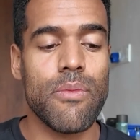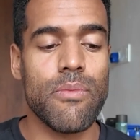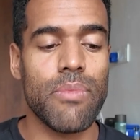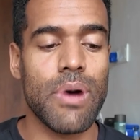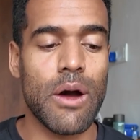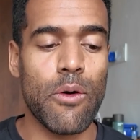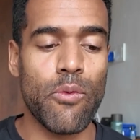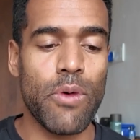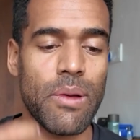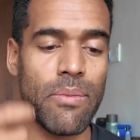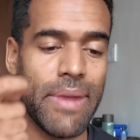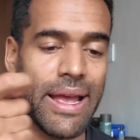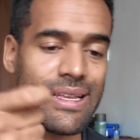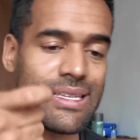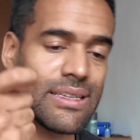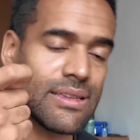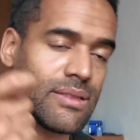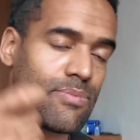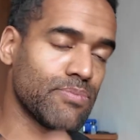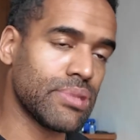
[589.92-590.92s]
But what makes
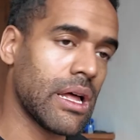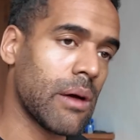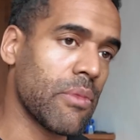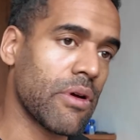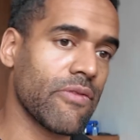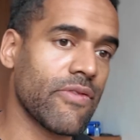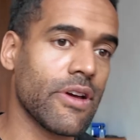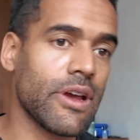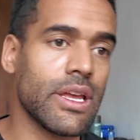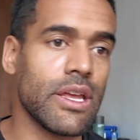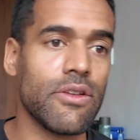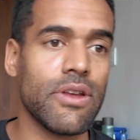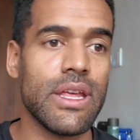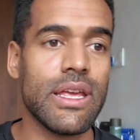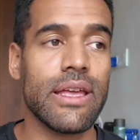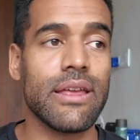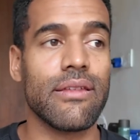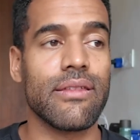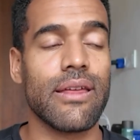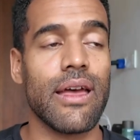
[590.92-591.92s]
this plumber very
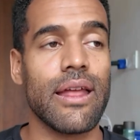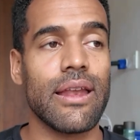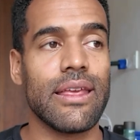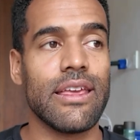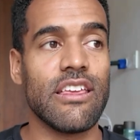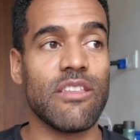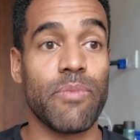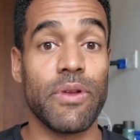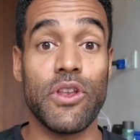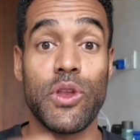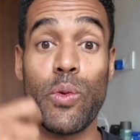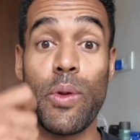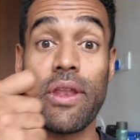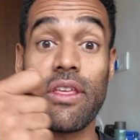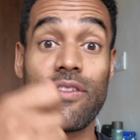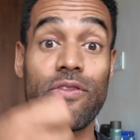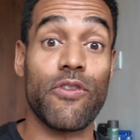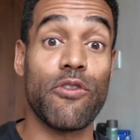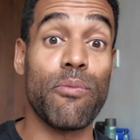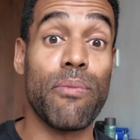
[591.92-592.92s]
unique is that he's been doing
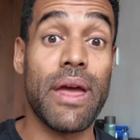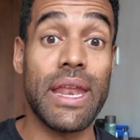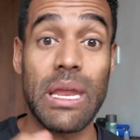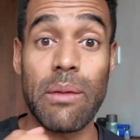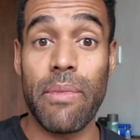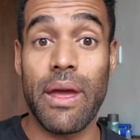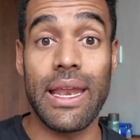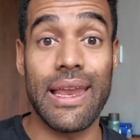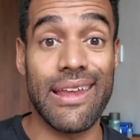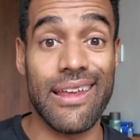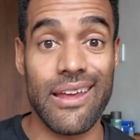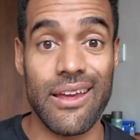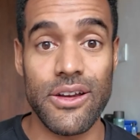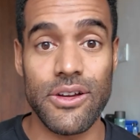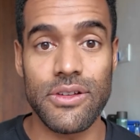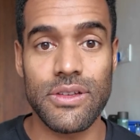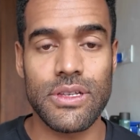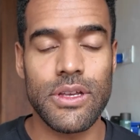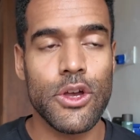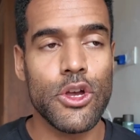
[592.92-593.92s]
this for many, many
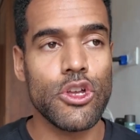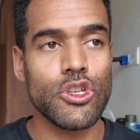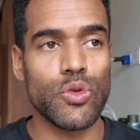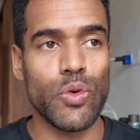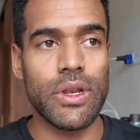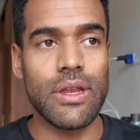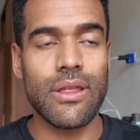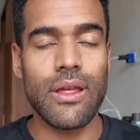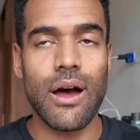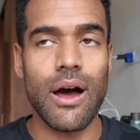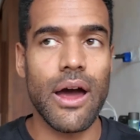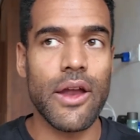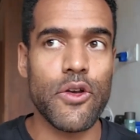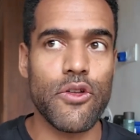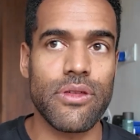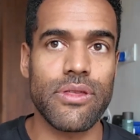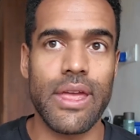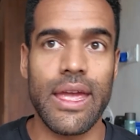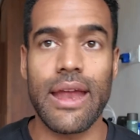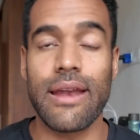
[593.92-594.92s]
years. So he just
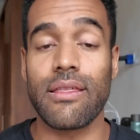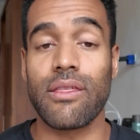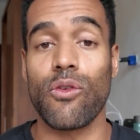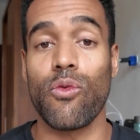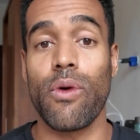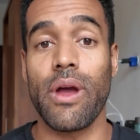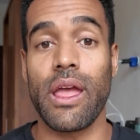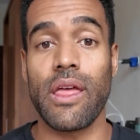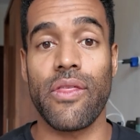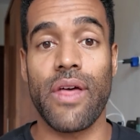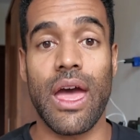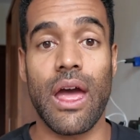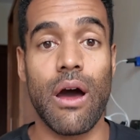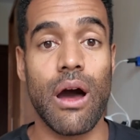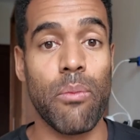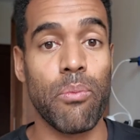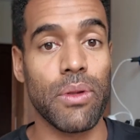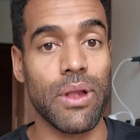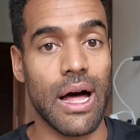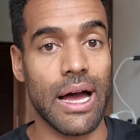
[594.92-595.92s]
understands the way that
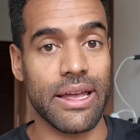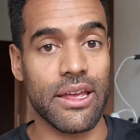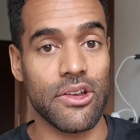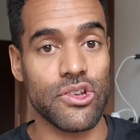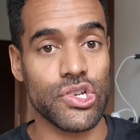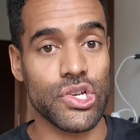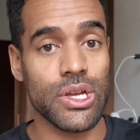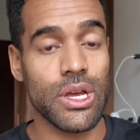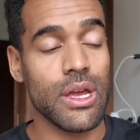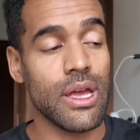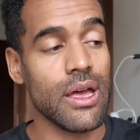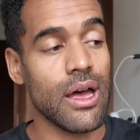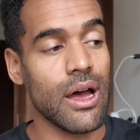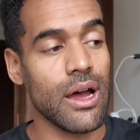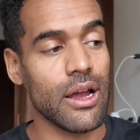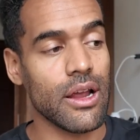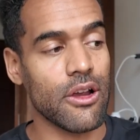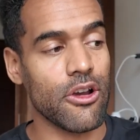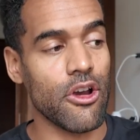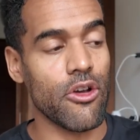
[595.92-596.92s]
a blockage
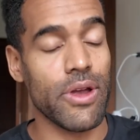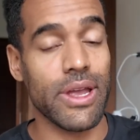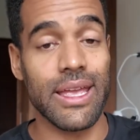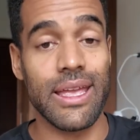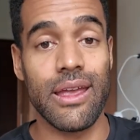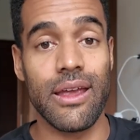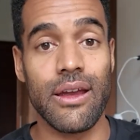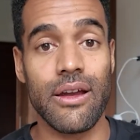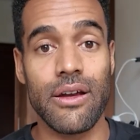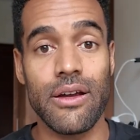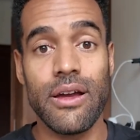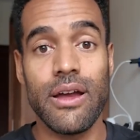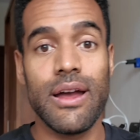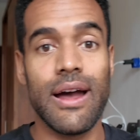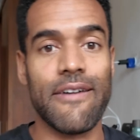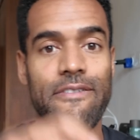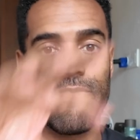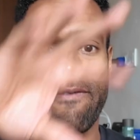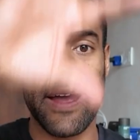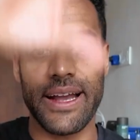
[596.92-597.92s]
occurring here
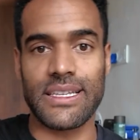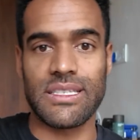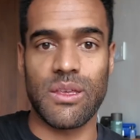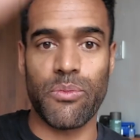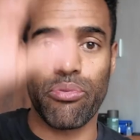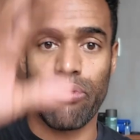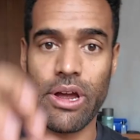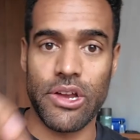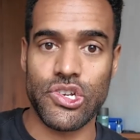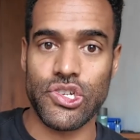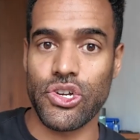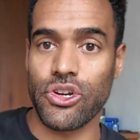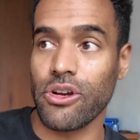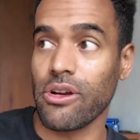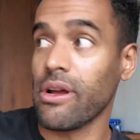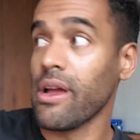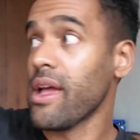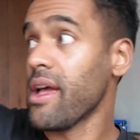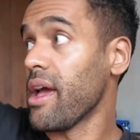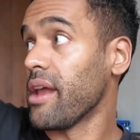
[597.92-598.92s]
affects the
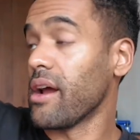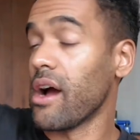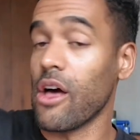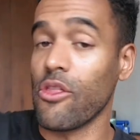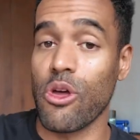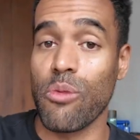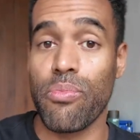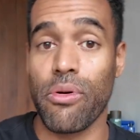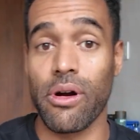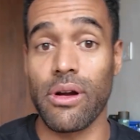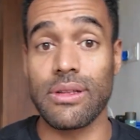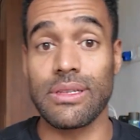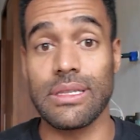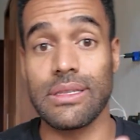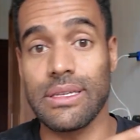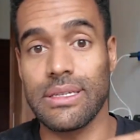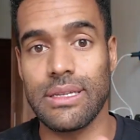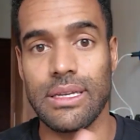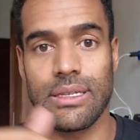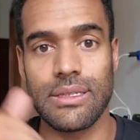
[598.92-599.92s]
pressure and other parts of
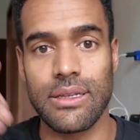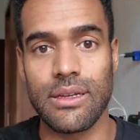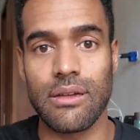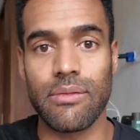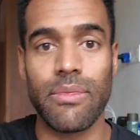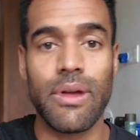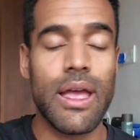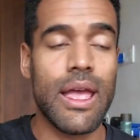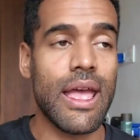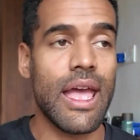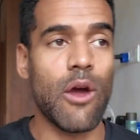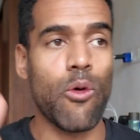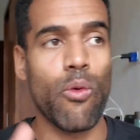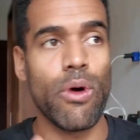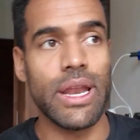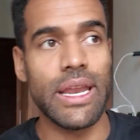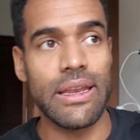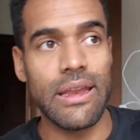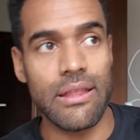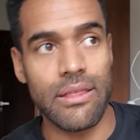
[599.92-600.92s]
the system, and
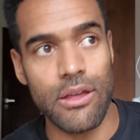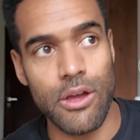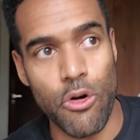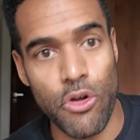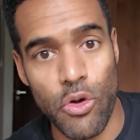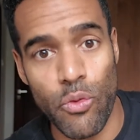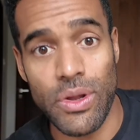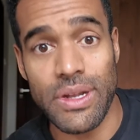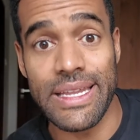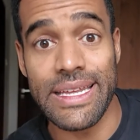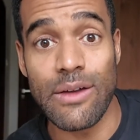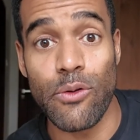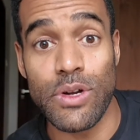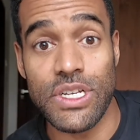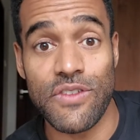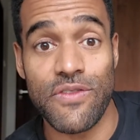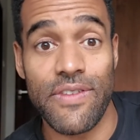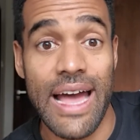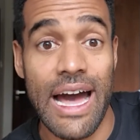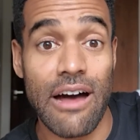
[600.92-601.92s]
what he needs to go to release,
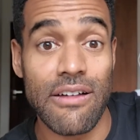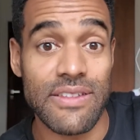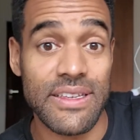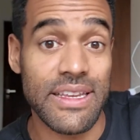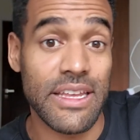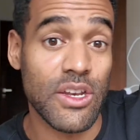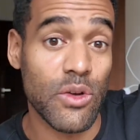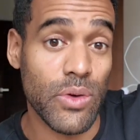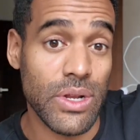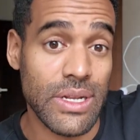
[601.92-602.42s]
which valves he need to